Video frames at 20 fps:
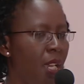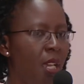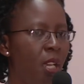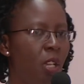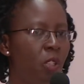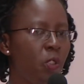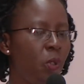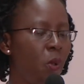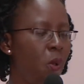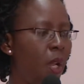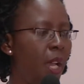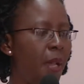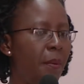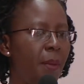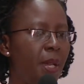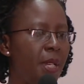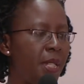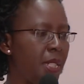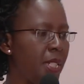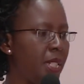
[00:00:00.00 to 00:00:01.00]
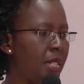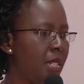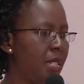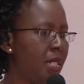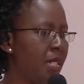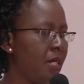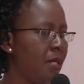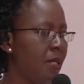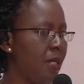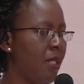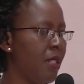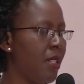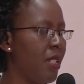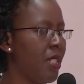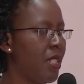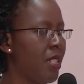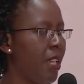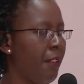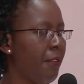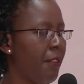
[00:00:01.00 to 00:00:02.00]
So amongst these
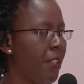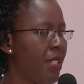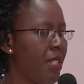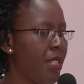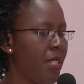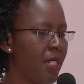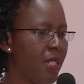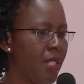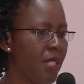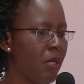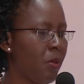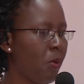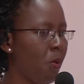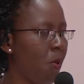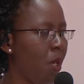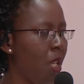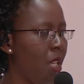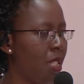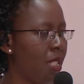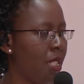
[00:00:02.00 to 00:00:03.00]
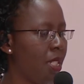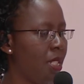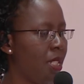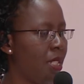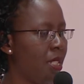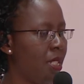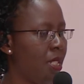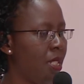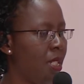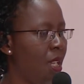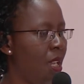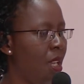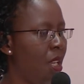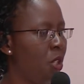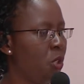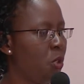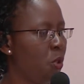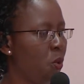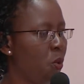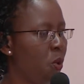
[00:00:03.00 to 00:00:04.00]
interventions was
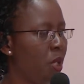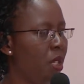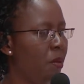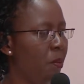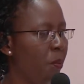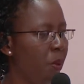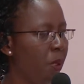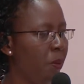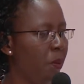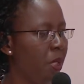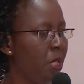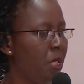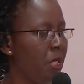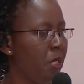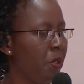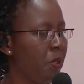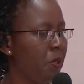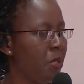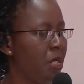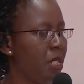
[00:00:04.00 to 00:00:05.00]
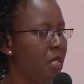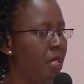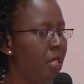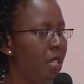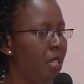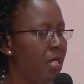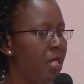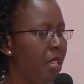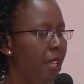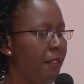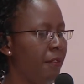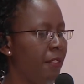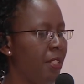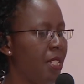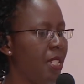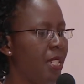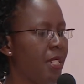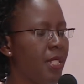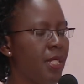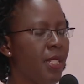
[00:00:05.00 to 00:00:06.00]
to implement routine HIV
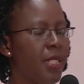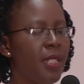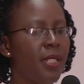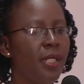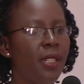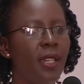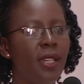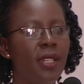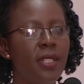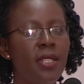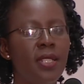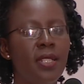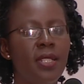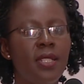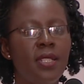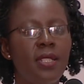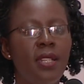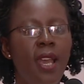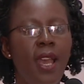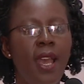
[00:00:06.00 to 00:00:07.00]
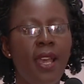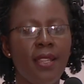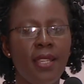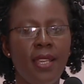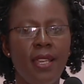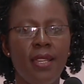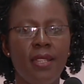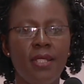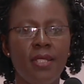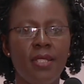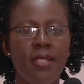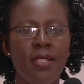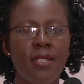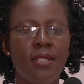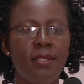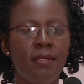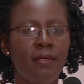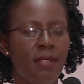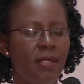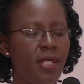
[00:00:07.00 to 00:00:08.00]
testing at other
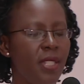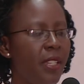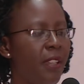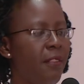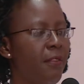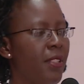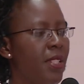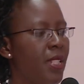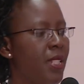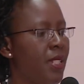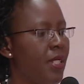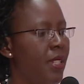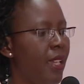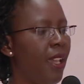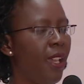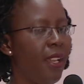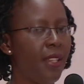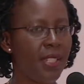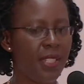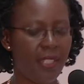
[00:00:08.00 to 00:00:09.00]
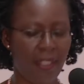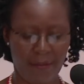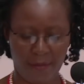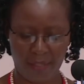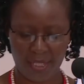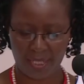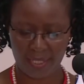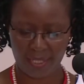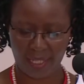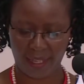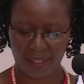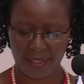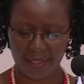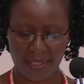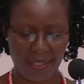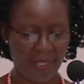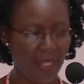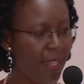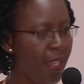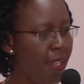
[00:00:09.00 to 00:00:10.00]
health service
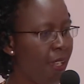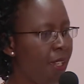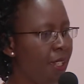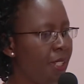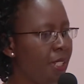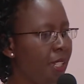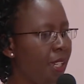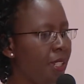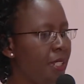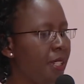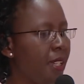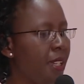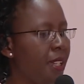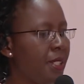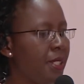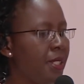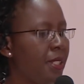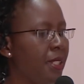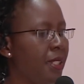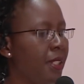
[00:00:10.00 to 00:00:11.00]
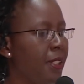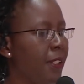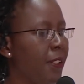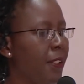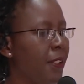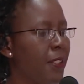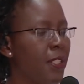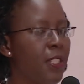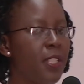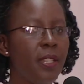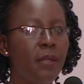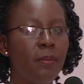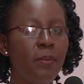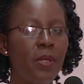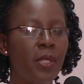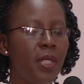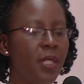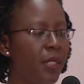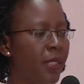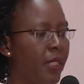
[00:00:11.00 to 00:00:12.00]
sites, such as the
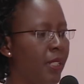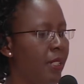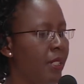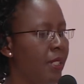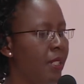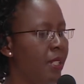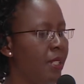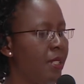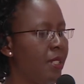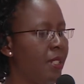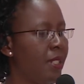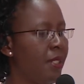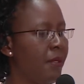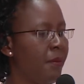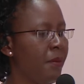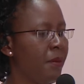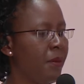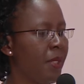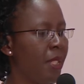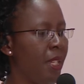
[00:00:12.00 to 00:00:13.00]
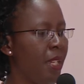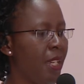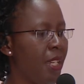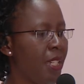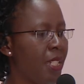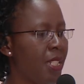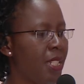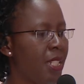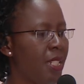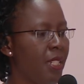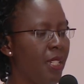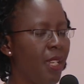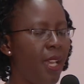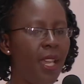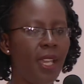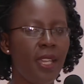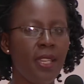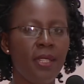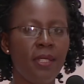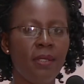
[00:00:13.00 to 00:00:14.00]
TB clinics,
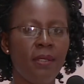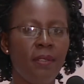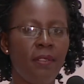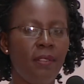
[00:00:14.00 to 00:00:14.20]
STI